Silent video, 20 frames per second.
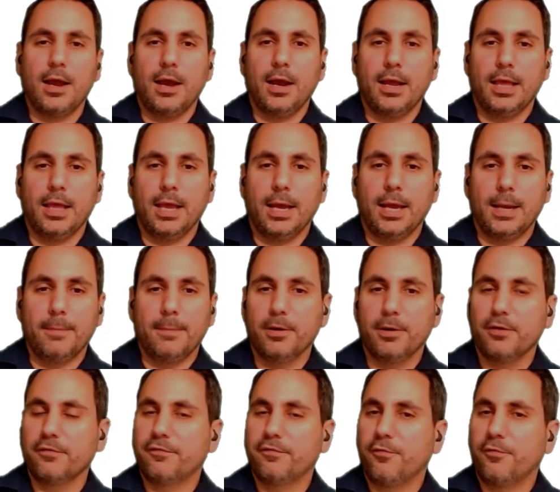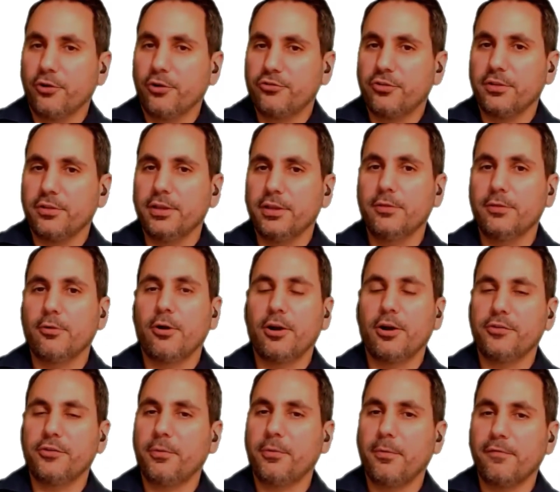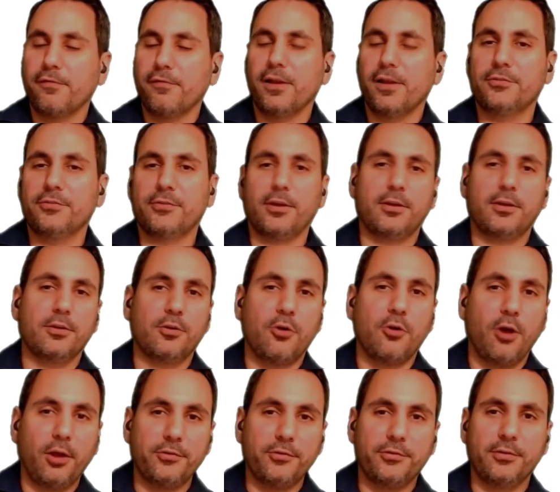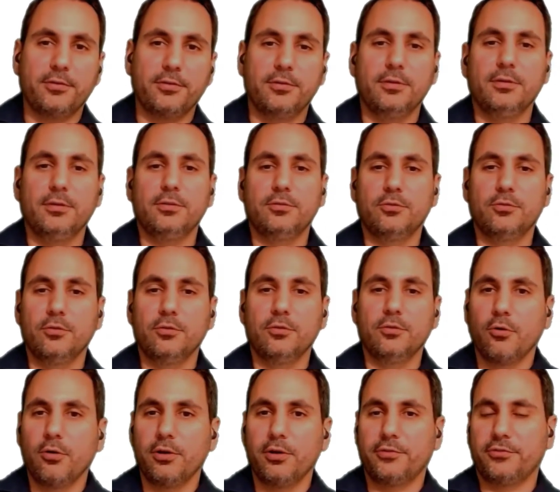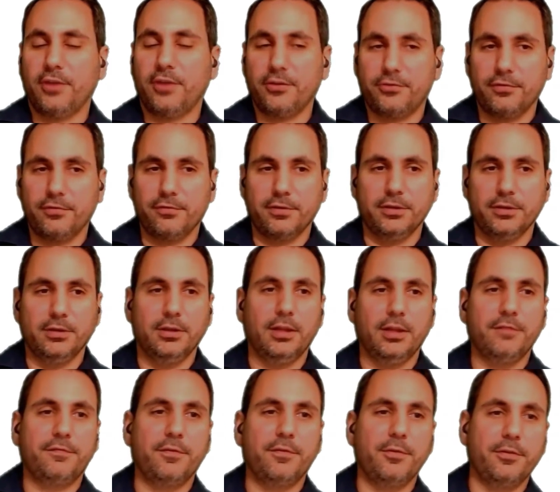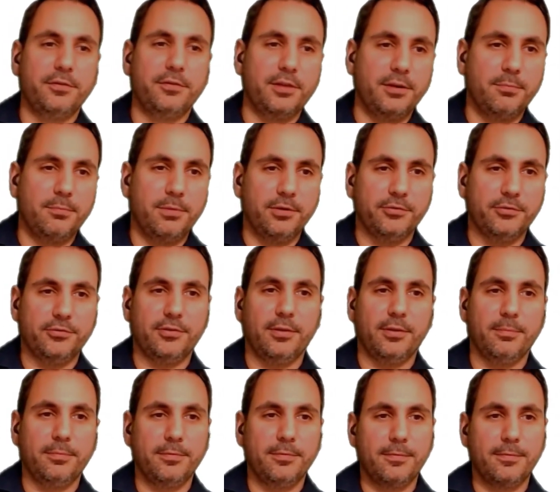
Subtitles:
But unfortunately, there are some events that can cause it to grow excessively and fill the database up.